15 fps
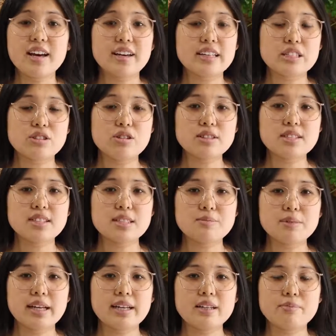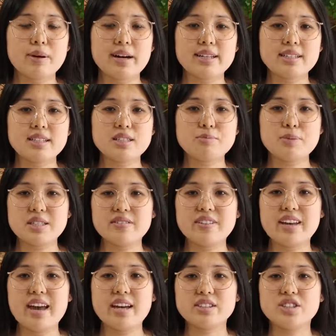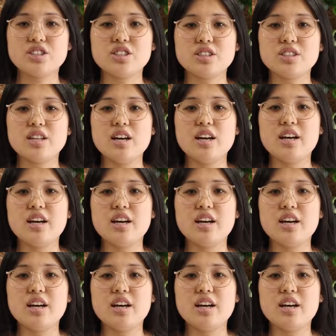it's not stimulated by a specific antigen.